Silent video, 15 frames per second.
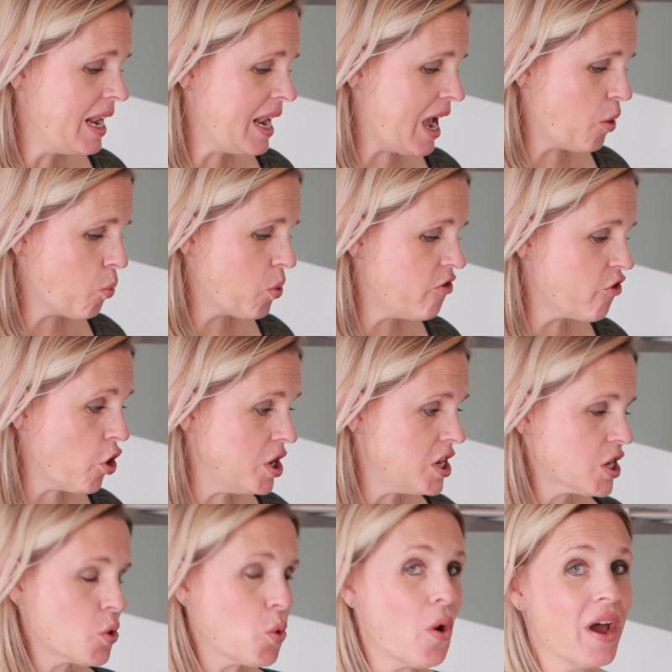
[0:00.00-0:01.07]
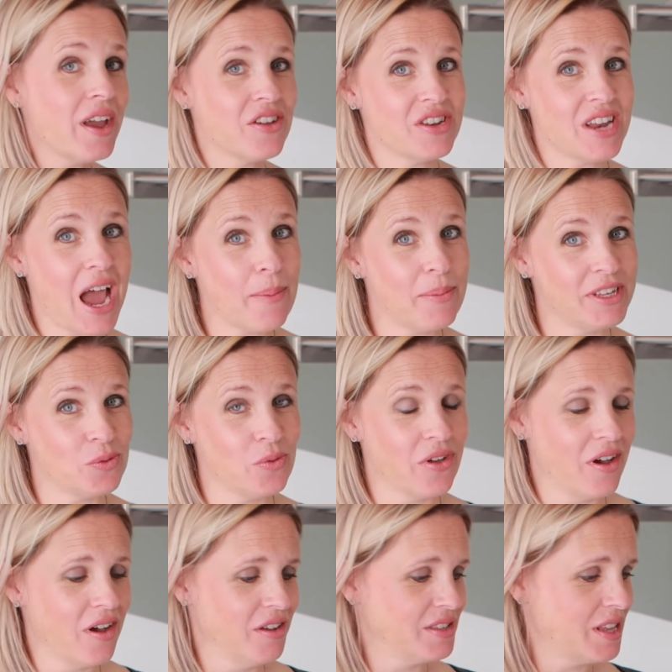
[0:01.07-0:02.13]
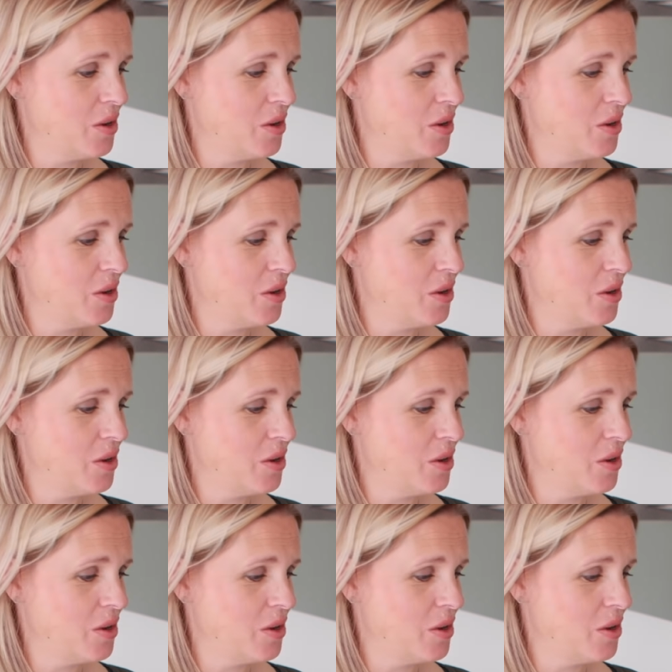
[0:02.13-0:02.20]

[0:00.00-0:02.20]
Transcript: Now we've got into quite good habits with ours